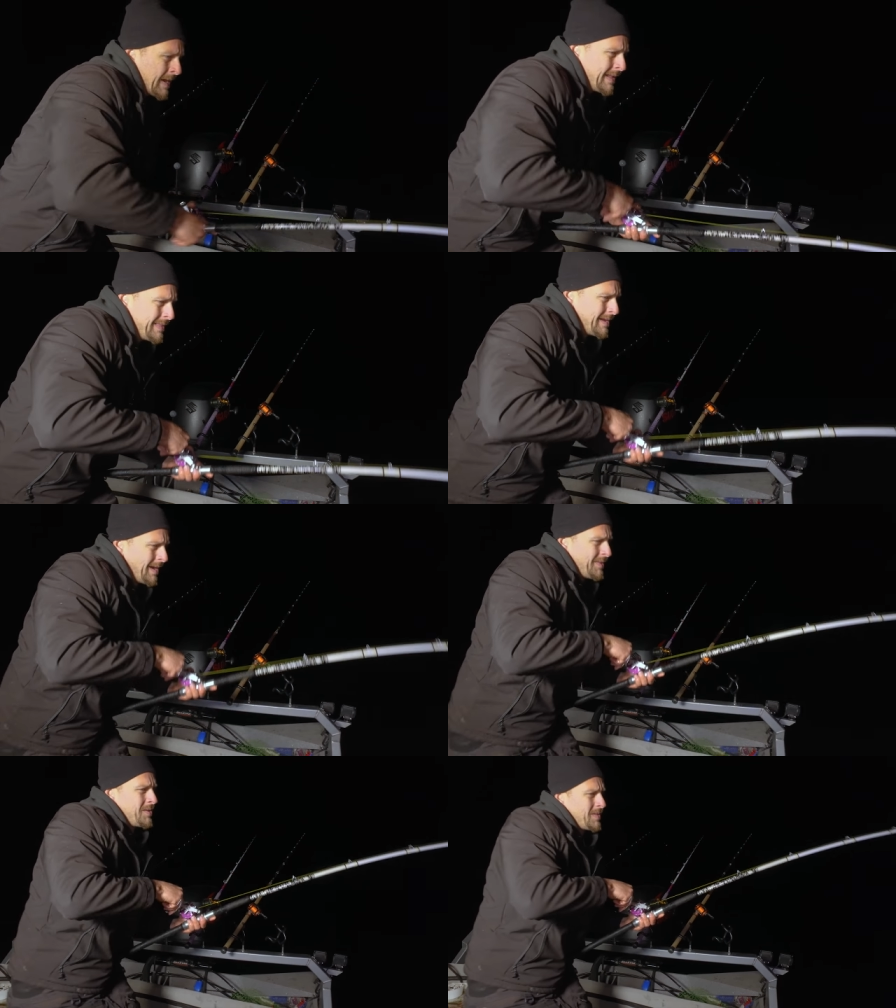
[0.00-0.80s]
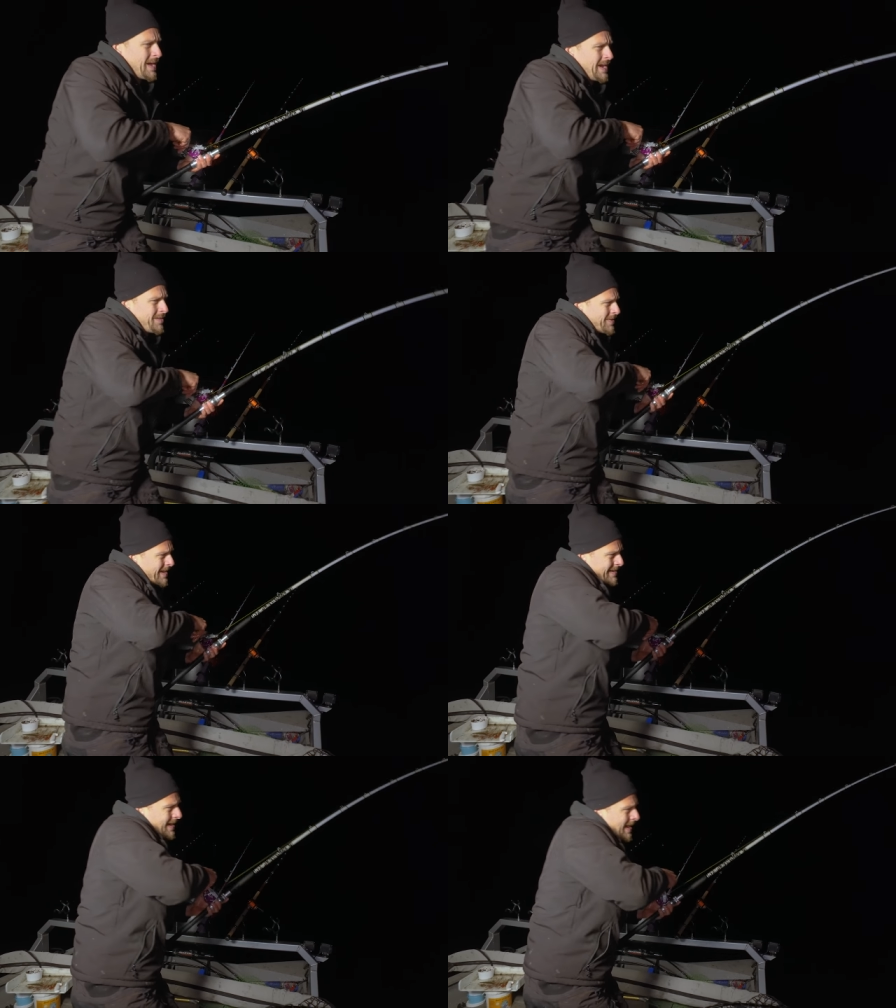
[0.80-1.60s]
getting the other line
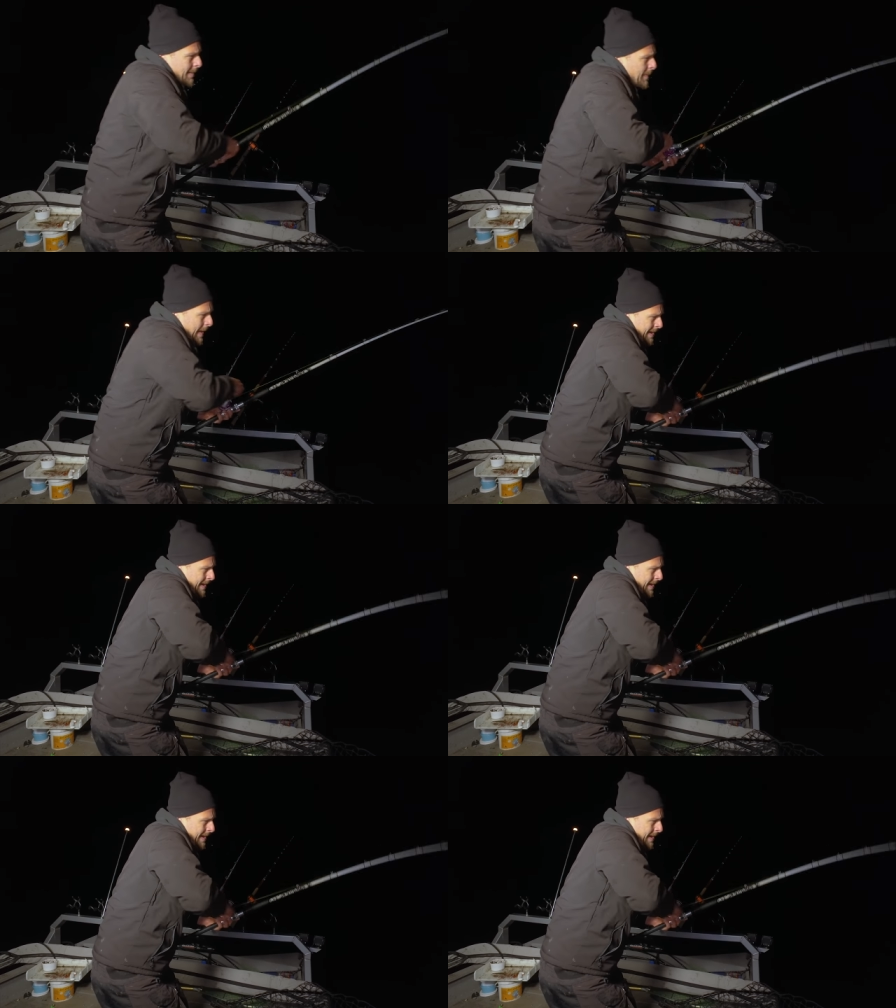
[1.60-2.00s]
rigged up,